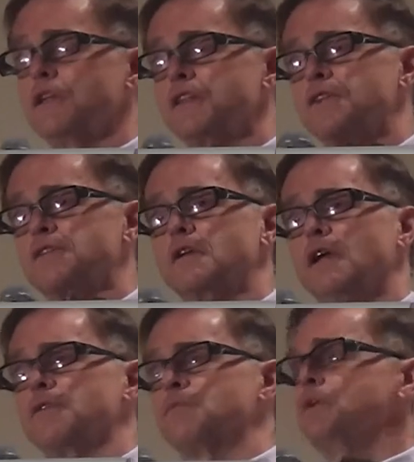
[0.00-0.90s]
I think that's
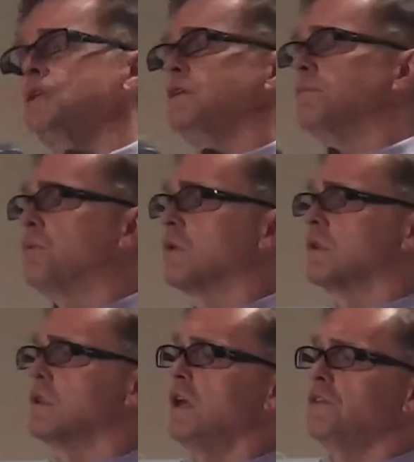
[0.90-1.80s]
another really
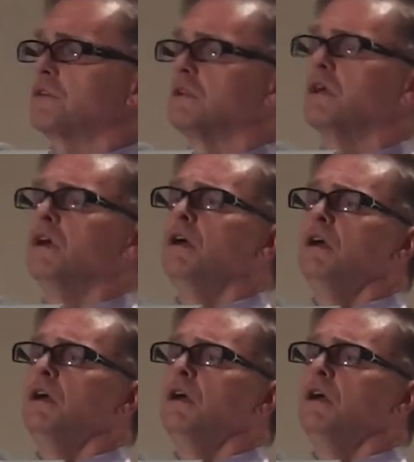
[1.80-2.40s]
important lesson